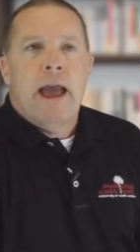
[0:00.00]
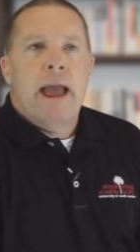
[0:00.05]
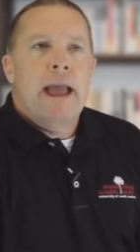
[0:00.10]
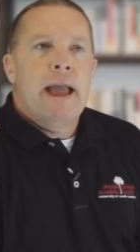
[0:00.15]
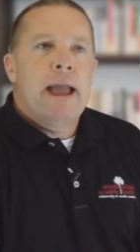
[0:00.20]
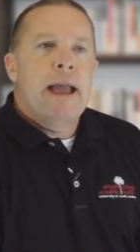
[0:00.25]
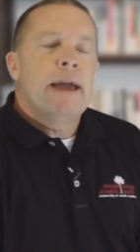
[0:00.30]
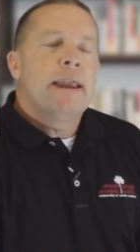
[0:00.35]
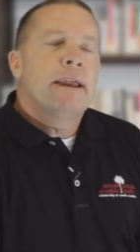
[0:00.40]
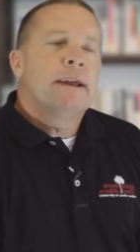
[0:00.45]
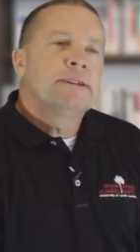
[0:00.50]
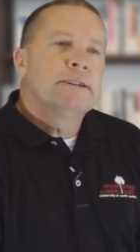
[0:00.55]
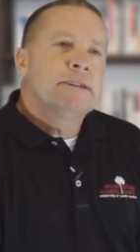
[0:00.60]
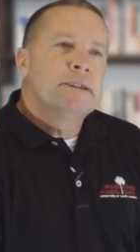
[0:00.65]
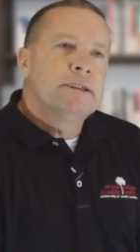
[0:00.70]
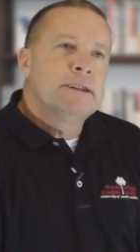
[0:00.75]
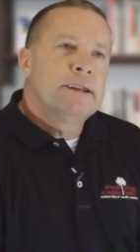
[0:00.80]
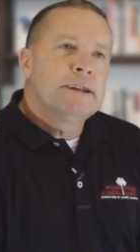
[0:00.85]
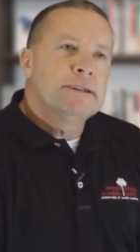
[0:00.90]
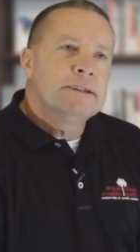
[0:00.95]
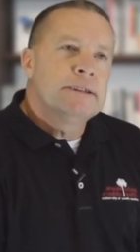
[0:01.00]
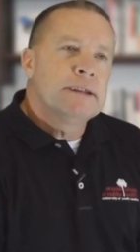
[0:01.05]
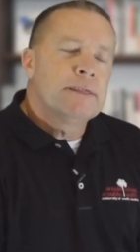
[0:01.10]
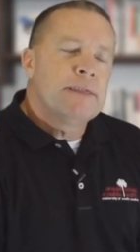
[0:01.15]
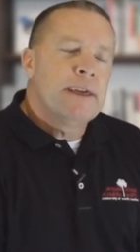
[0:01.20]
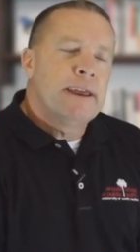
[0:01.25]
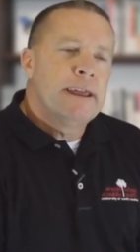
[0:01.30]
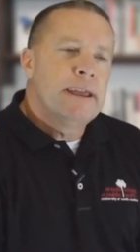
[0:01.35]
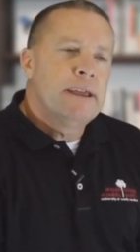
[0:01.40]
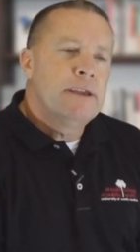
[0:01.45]
And a statistic
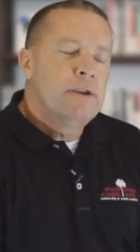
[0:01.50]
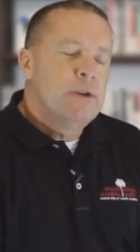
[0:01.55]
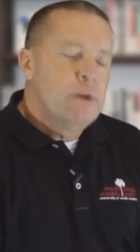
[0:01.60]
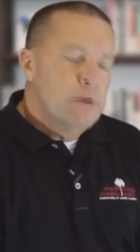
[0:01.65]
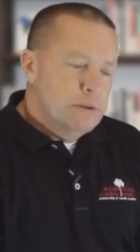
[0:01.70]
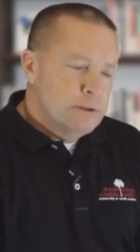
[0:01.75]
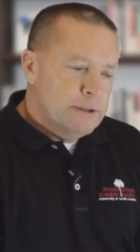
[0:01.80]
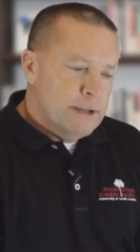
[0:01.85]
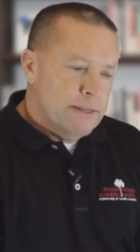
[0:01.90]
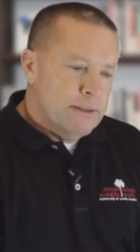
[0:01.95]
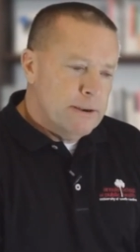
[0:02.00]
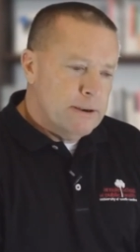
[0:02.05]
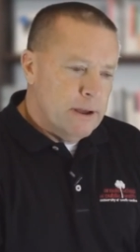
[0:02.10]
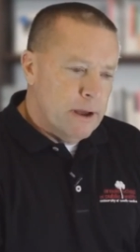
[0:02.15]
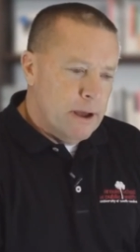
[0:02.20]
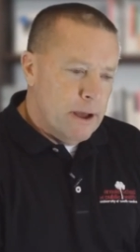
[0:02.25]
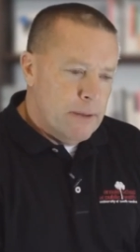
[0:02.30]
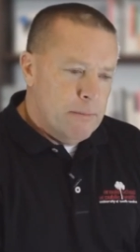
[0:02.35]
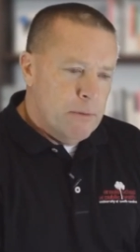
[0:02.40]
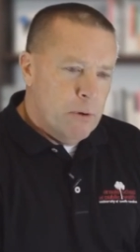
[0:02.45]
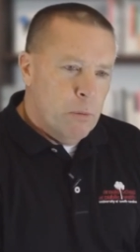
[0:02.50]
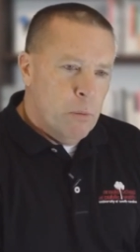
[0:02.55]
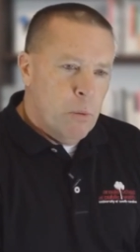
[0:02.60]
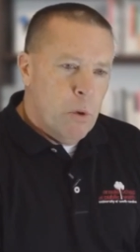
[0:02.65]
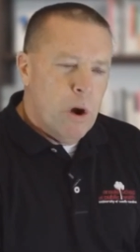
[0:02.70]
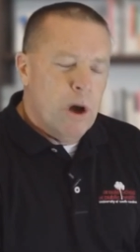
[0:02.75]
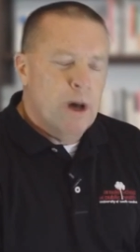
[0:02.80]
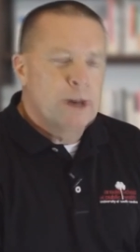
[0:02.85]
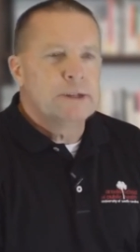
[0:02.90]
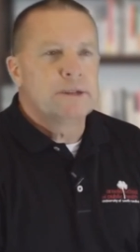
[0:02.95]
that he used at the time
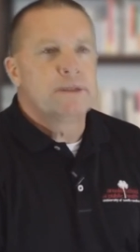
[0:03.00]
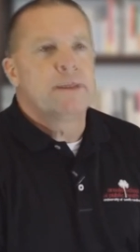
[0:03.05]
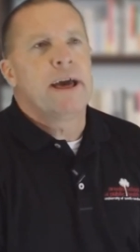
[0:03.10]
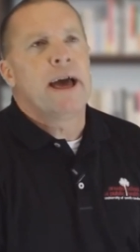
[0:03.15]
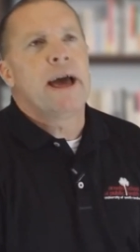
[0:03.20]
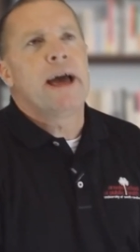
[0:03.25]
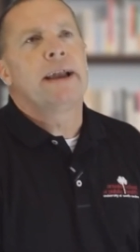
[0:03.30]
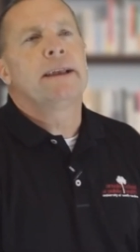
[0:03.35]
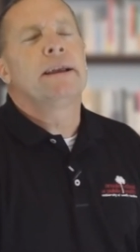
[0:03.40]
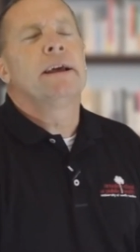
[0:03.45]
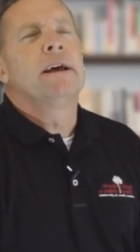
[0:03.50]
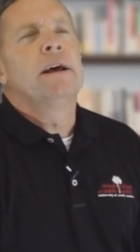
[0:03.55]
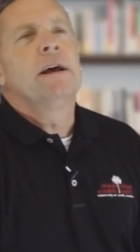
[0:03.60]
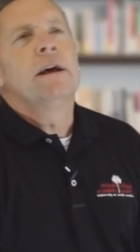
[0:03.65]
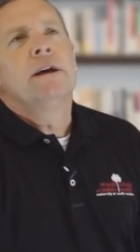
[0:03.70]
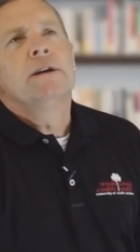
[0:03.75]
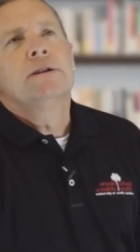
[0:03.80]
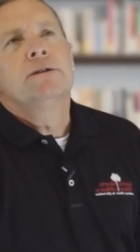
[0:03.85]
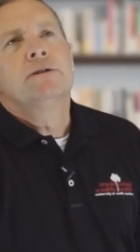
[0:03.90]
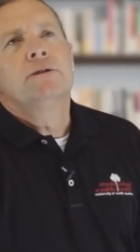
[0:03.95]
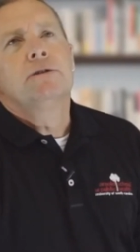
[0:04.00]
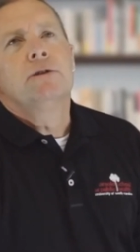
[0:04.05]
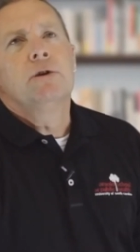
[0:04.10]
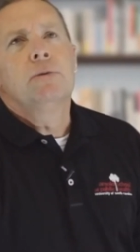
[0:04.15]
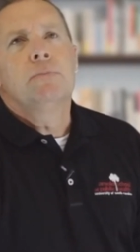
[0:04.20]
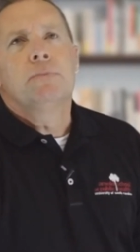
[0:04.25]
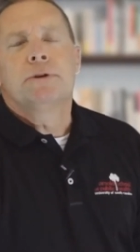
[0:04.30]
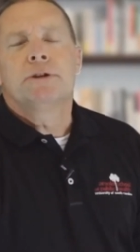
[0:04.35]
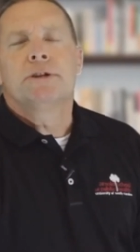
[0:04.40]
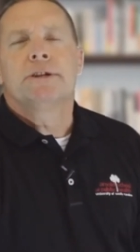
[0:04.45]
was that
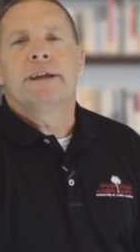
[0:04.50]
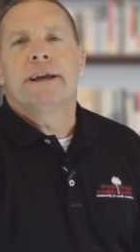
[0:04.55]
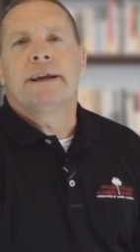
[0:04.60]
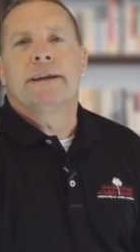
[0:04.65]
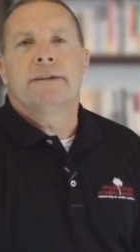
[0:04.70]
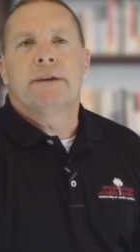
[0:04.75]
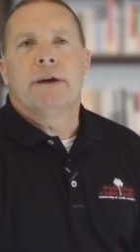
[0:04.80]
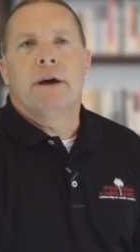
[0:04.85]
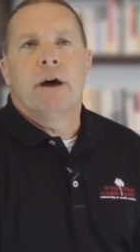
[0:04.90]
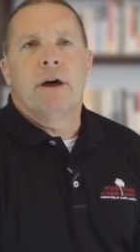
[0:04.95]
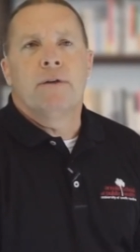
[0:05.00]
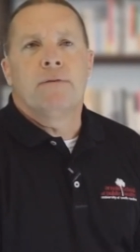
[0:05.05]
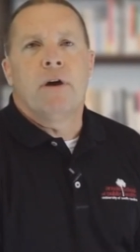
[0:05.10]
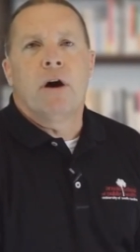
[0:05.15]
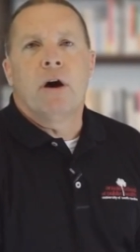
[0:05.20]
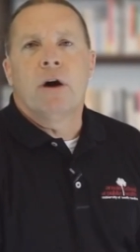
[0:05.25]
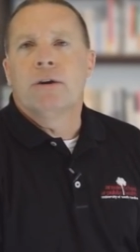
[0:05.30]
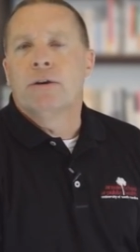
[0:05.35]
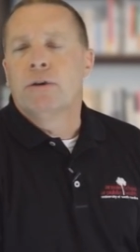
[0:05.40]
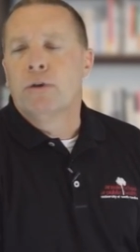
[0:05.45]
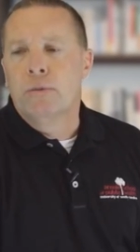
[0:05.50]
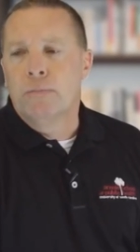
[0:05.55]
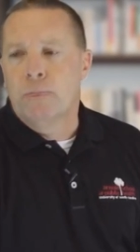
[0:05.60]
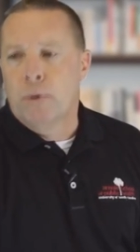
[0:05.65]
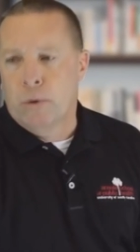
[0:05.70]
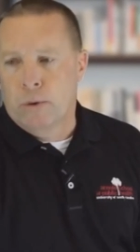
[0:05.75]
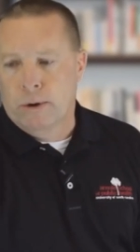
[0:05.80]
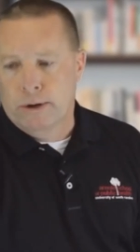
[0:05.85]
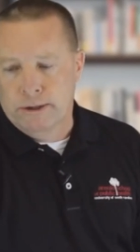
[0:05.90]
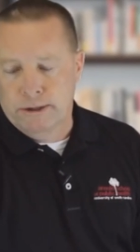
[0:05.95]
2% of all
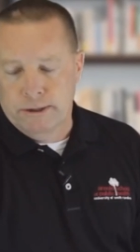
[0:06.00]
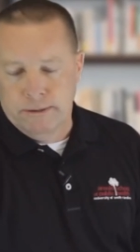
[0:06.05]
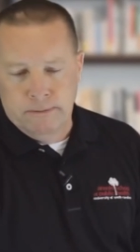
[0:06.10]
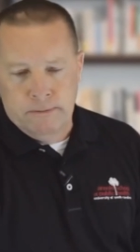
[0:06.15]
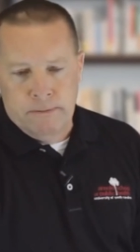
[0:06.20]
newborns